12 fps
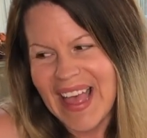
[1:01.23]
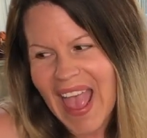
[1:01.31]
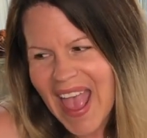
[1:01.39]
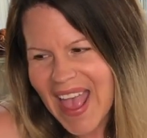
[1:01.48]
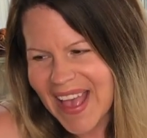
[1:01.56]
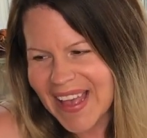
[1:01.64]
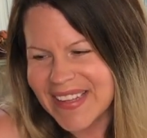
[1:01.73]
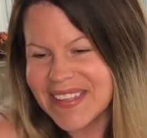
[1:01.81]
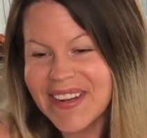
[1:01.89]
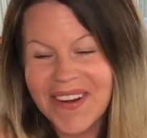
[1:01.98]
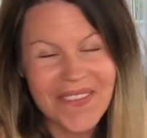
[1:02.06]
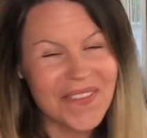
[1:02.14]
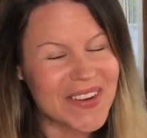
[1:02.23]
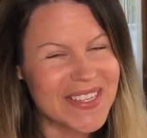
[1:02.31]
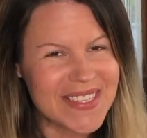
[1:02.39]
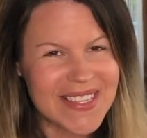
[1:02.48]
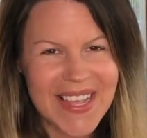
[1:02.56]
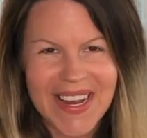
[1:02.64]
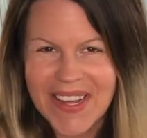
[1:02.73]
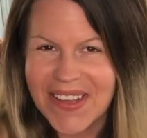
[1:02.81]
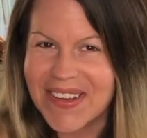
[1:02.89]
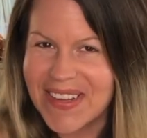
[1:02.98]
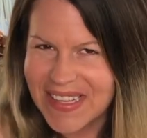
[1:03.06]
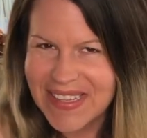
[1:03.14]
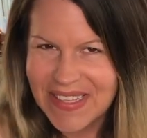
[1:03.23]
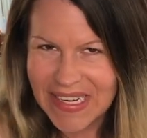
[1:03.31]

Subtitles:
And recently I had a good